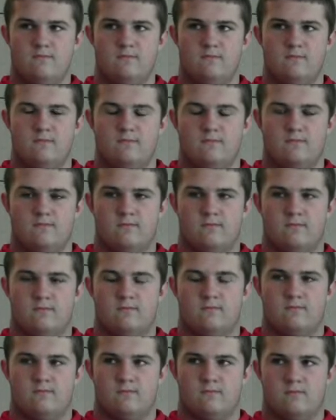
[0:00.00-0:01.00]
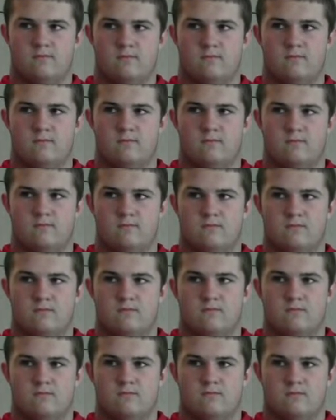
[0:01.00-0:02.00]

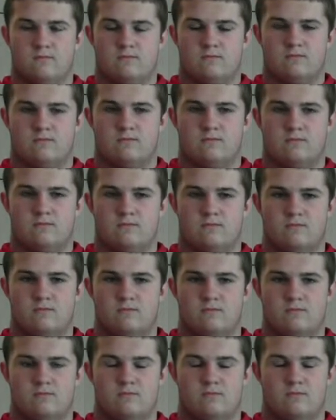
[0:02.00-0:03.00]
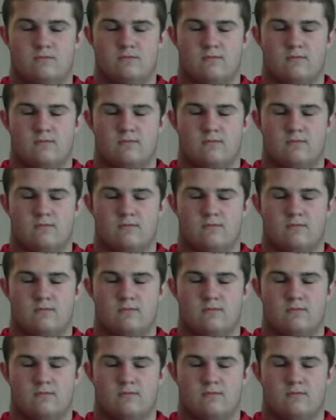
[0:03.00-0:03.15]
[no speech]